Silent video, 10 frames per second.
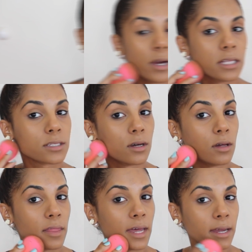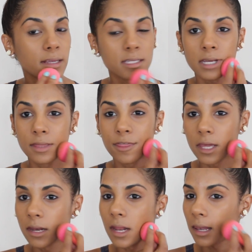Alright, so that is a
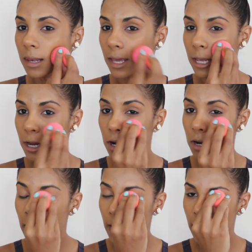thin layer.